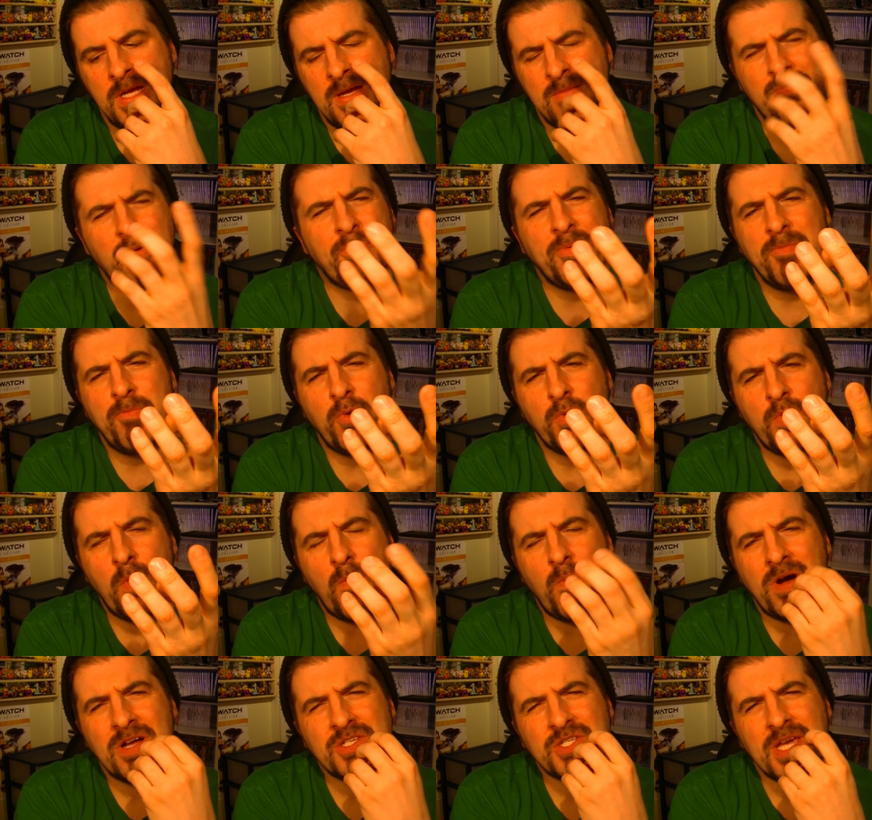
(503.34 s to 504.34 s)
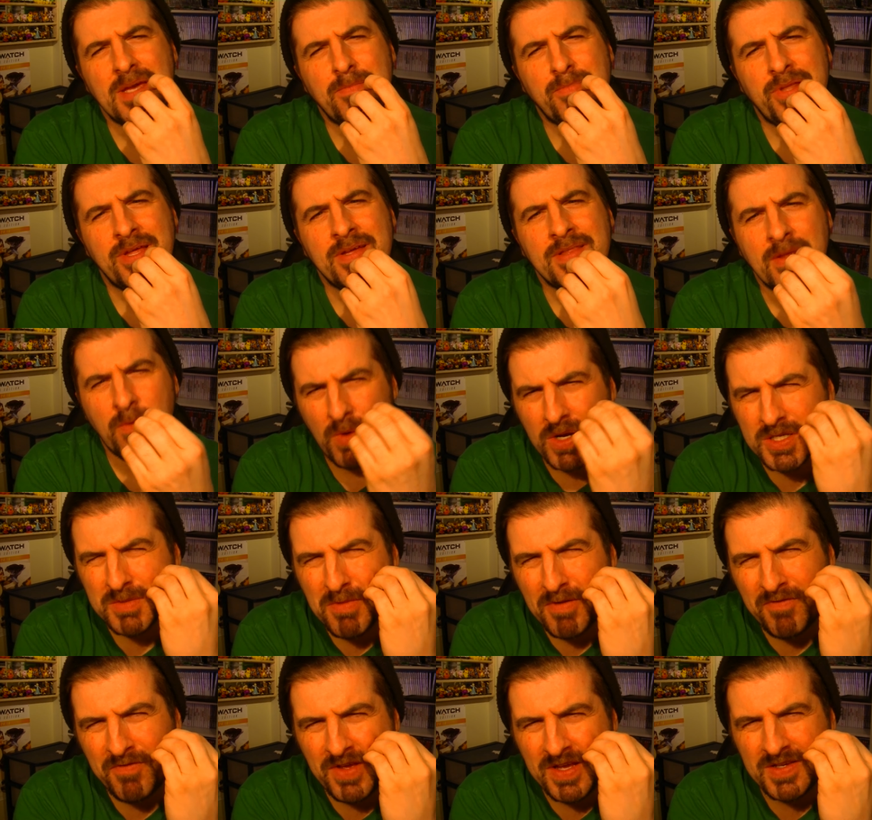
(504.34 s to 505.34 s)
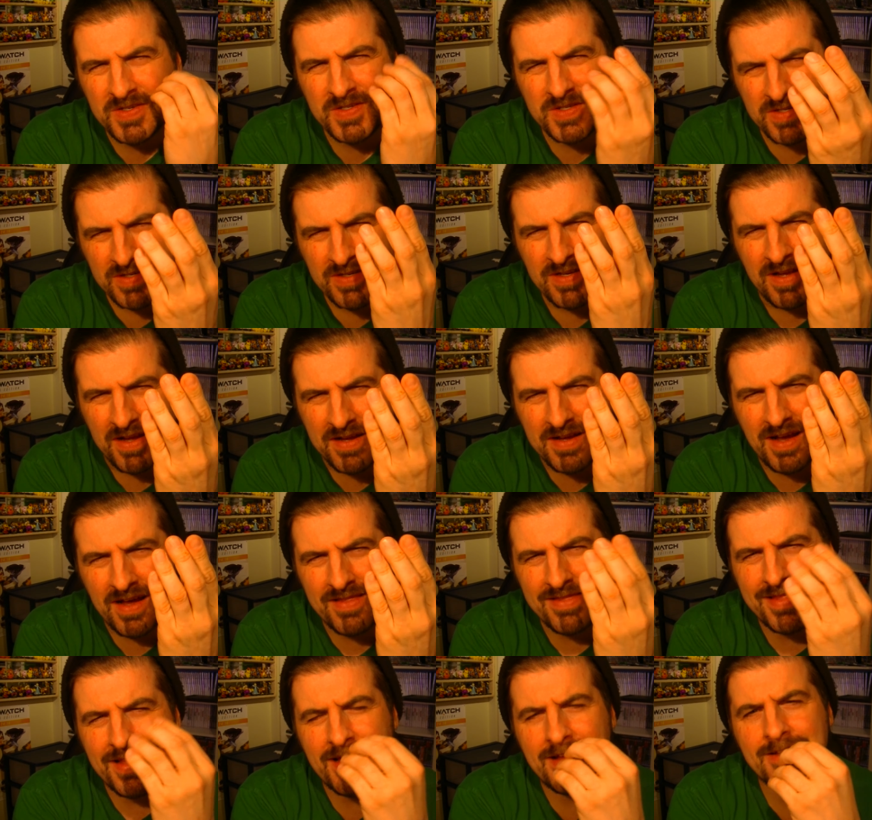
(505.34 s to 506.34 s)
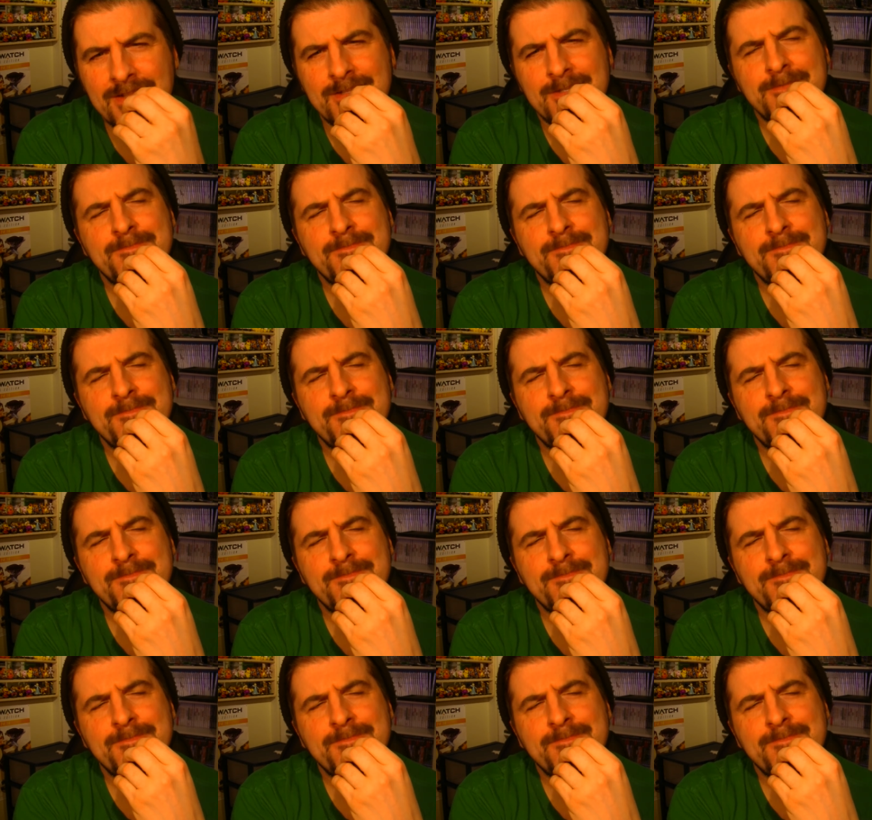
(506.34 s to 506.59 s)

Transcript: But people don't watch gameplay, they watch my face. I got that.